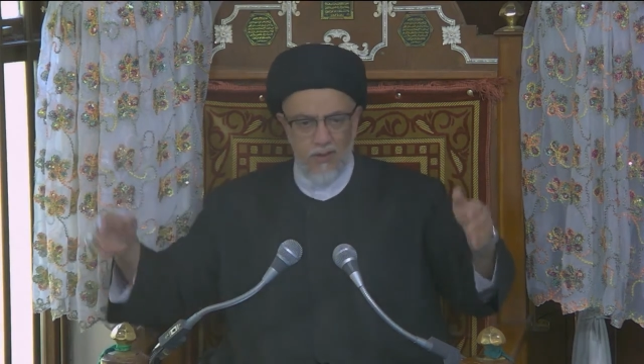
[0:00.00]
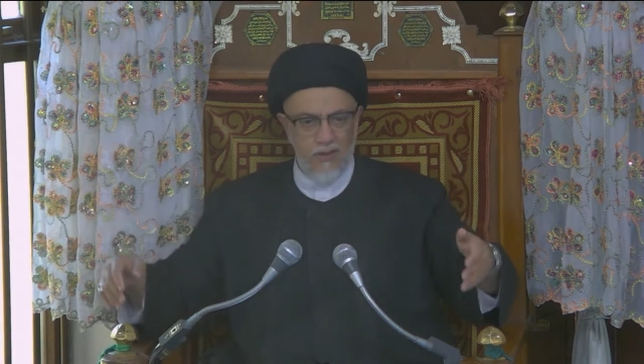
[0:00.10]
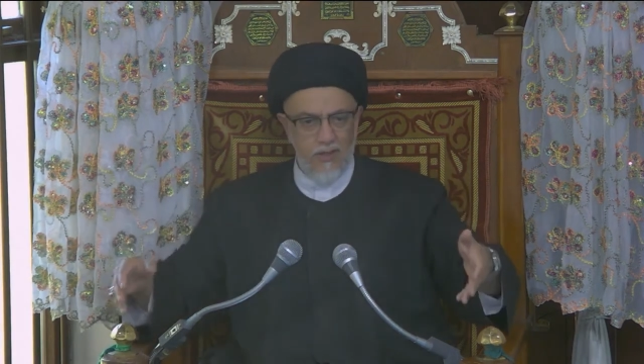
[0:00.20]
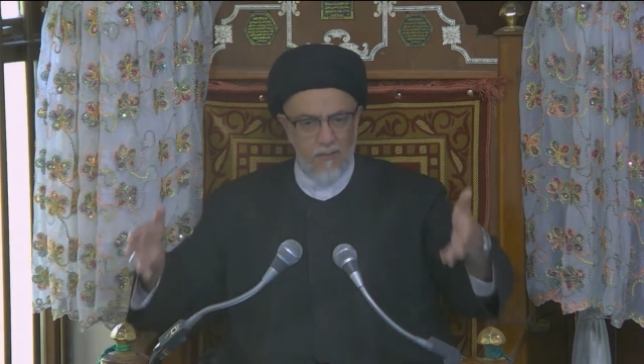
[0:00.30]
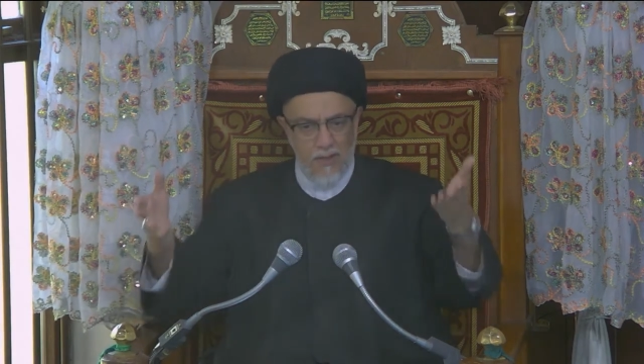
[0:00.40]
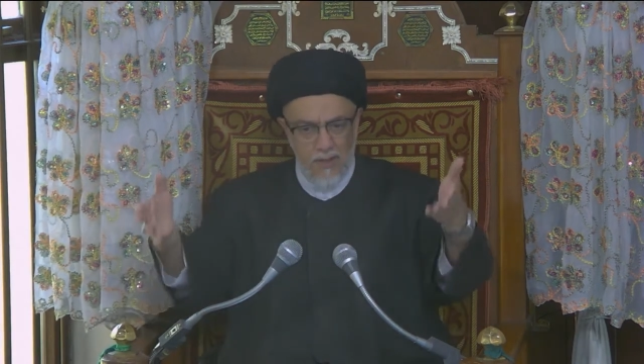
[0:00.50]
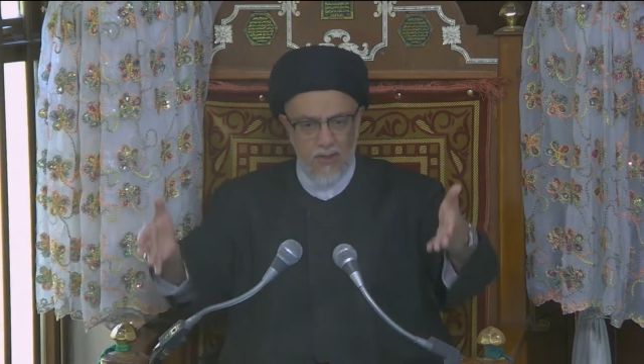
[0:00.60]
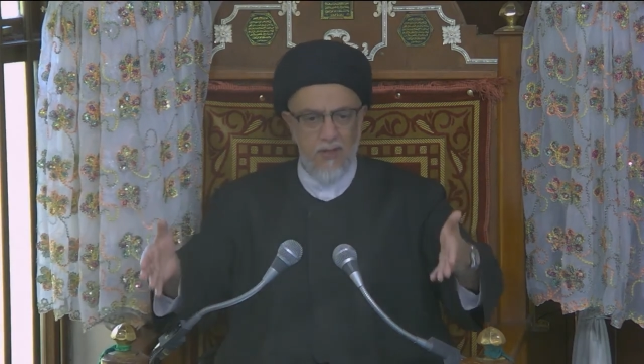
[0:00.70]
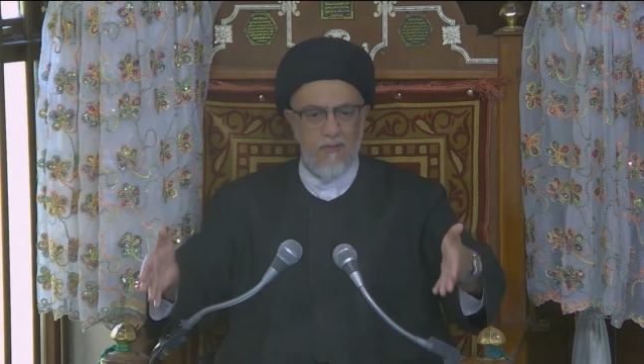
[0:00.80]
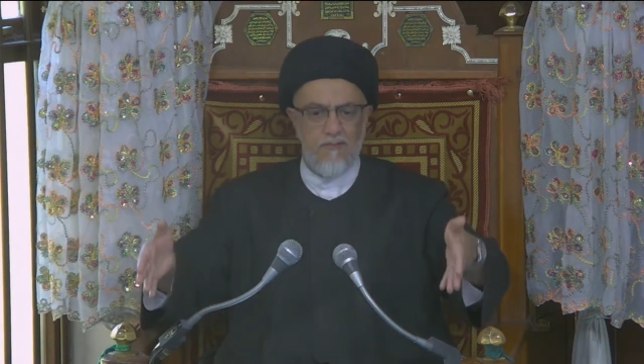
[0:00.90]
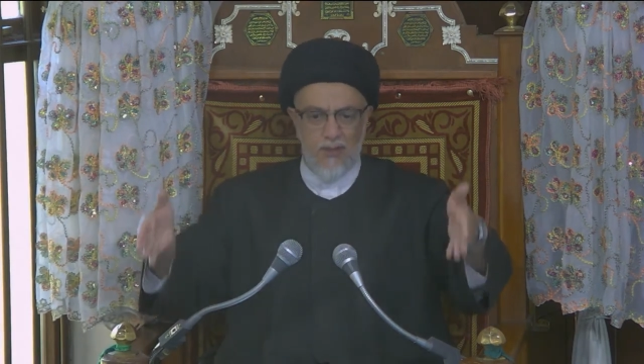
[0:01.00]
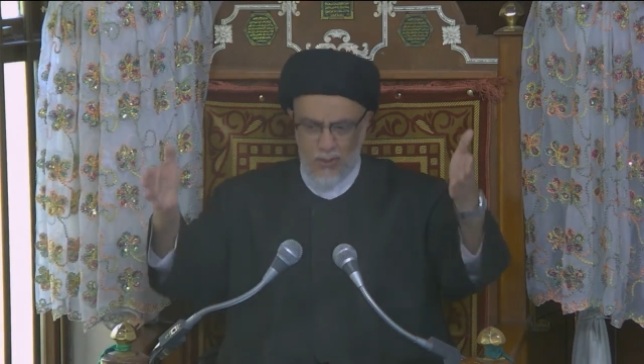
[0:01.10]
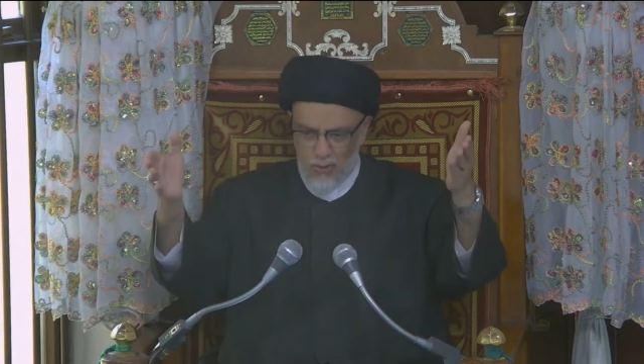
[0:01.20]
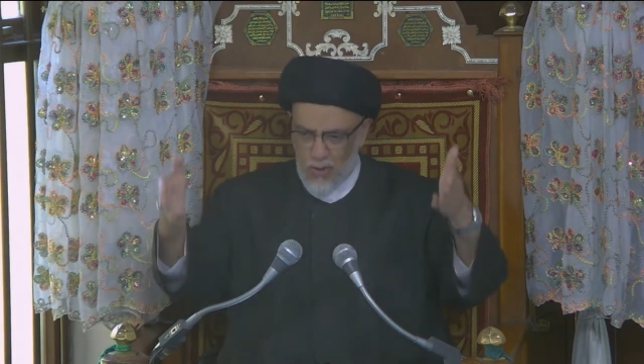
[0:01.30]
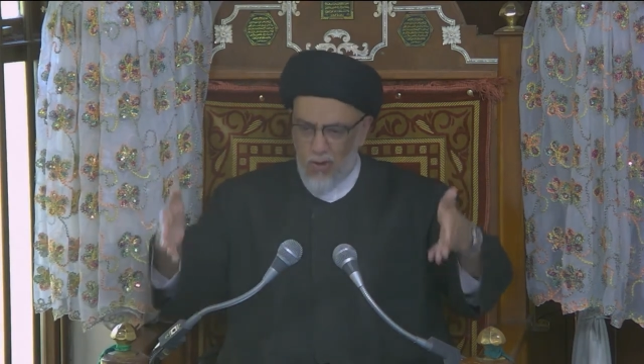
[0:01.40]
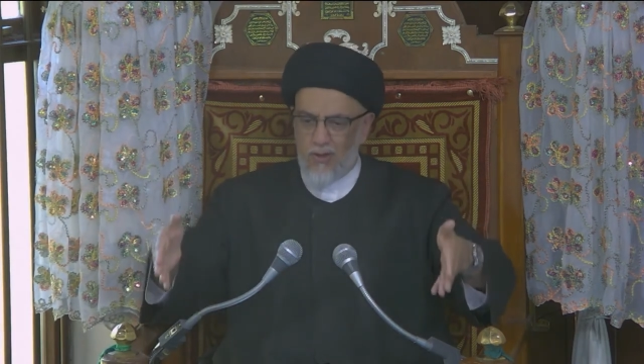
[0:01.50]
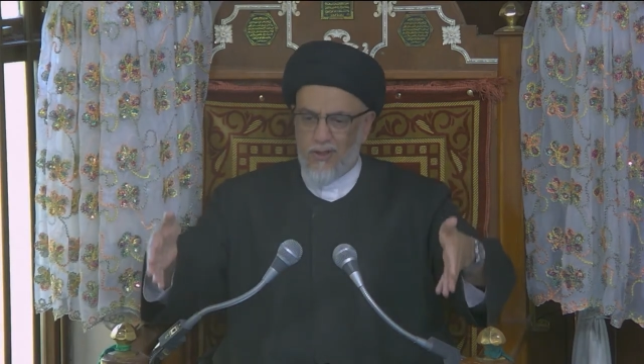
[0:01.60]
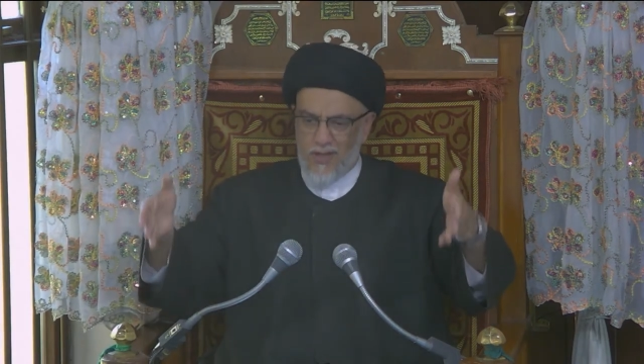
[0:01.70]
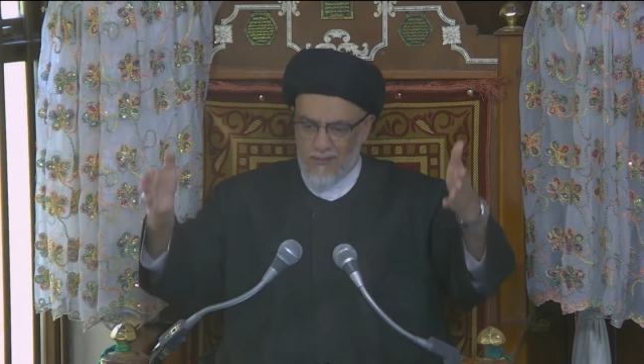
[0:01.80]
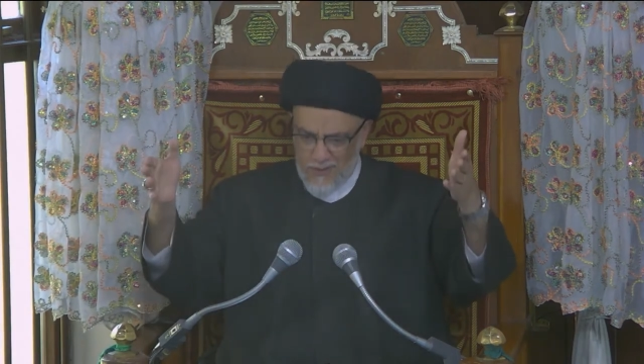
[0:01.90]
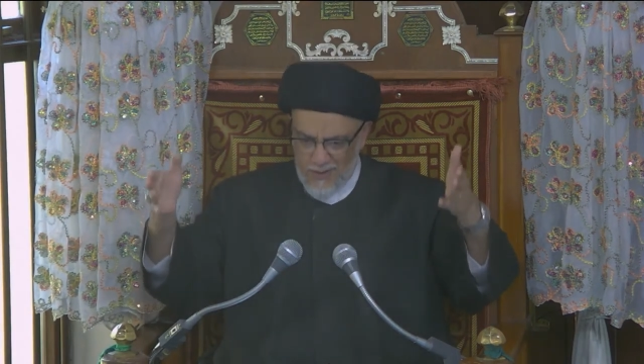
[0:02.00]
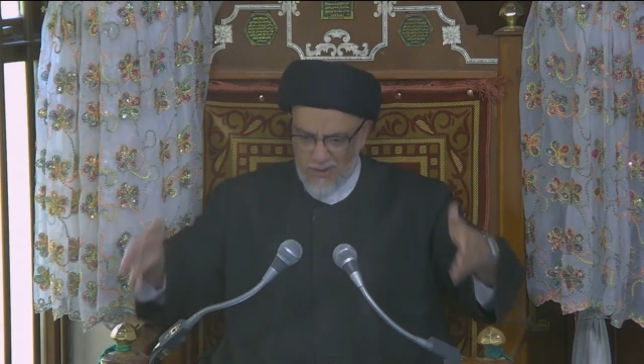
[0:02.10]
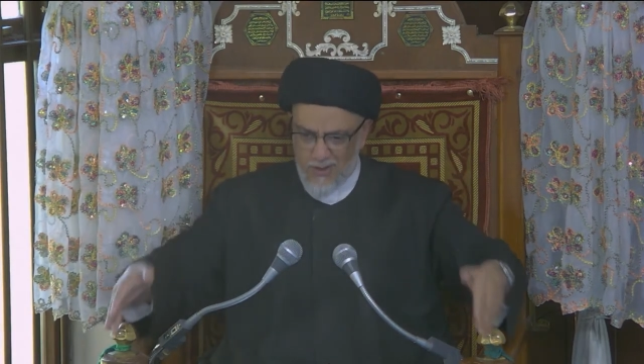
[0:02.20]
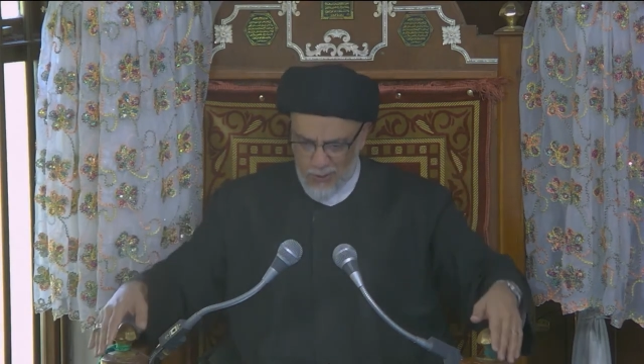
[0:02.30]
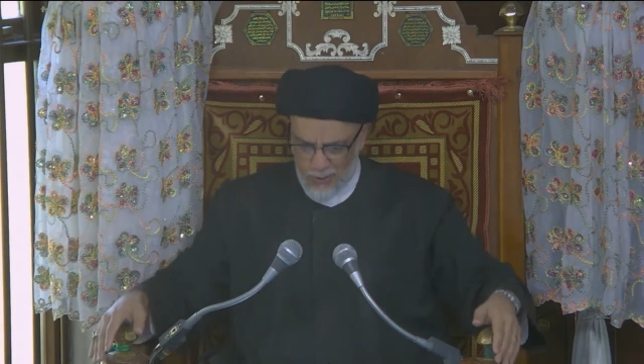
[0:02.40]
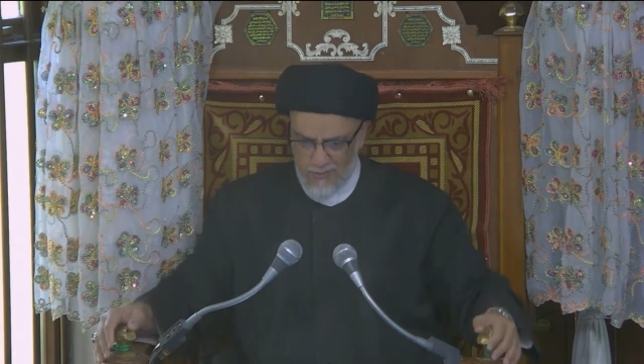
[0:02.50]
He meets him, they talk, they have a discussion.